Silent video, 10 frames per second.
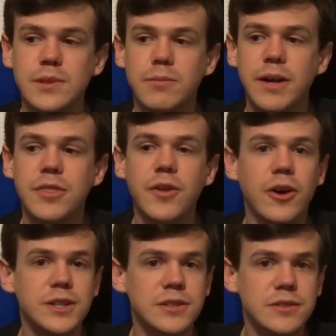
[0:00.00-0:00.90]
my
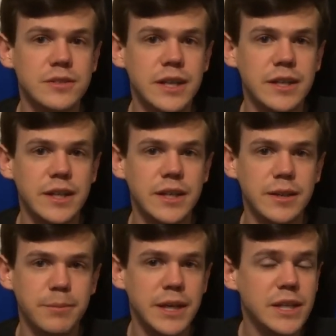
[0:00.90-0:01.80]
thoughts and, and
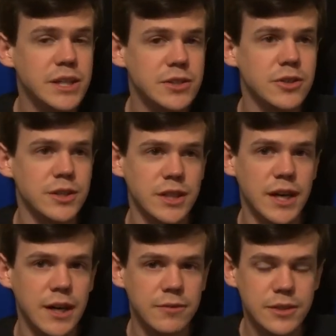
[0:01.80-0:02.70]
opinions on the
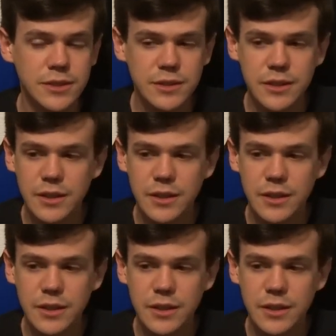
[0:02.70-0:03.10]
conference.